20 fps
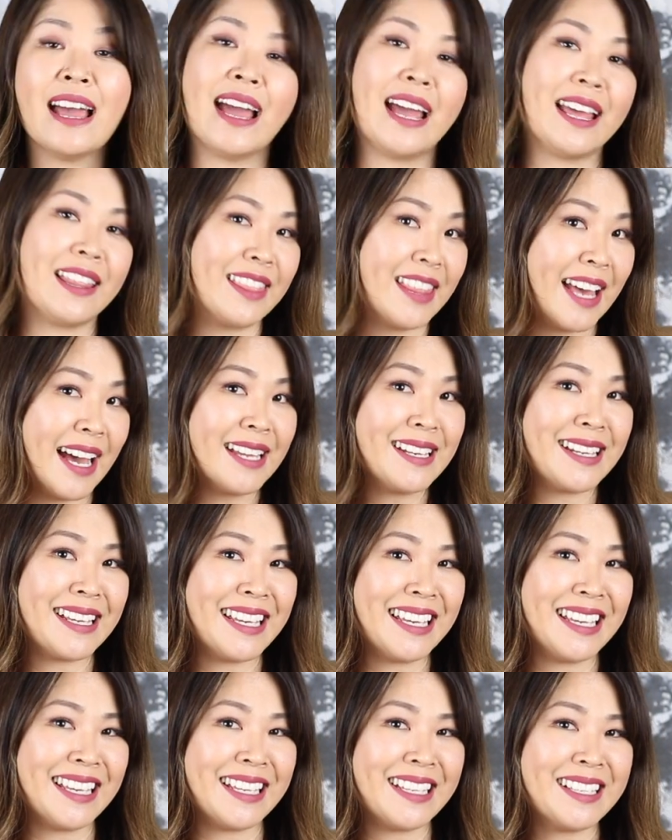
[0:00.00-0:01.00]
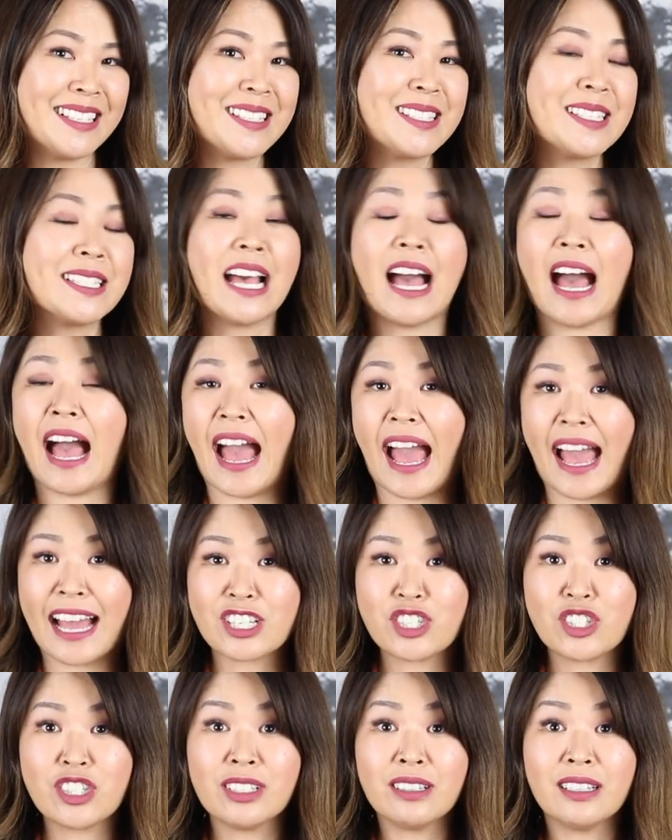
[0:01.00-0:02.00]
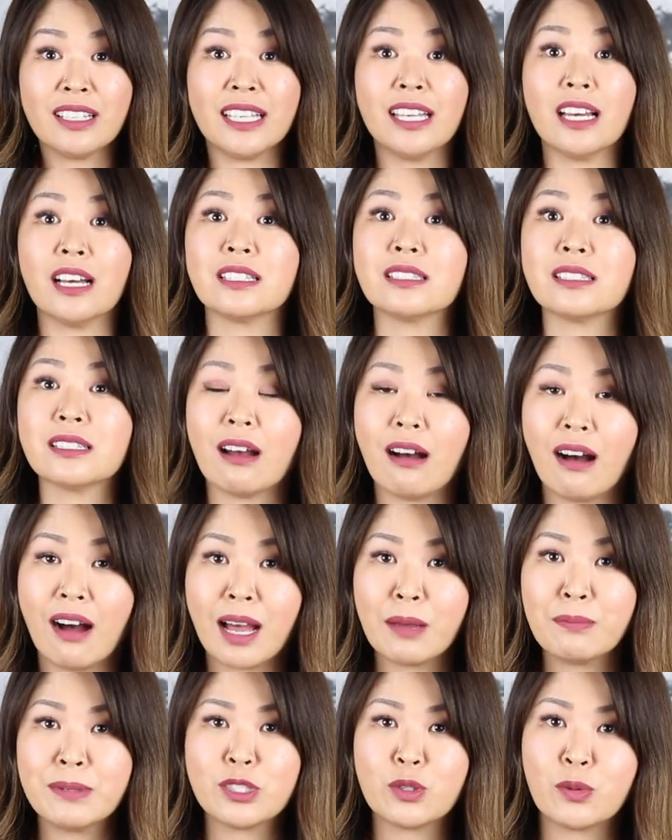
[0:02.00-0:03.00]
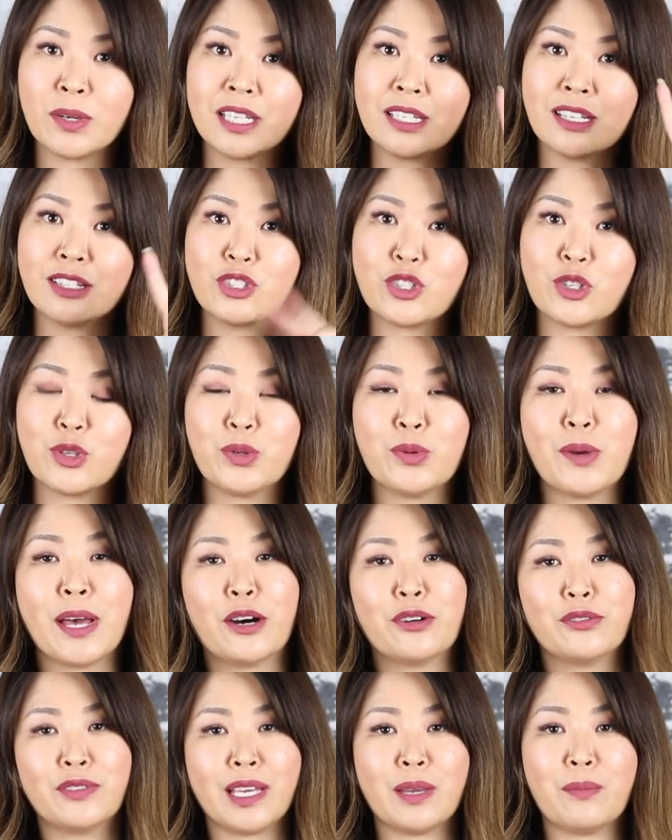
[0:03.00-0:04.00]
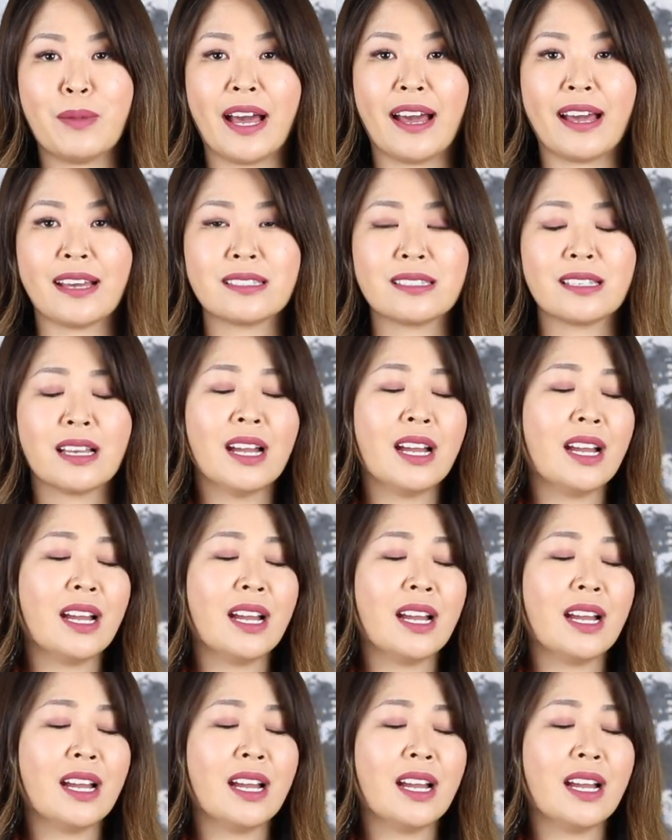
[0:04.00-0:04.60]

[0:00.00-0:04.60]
and that is actually a tie between two LV bags.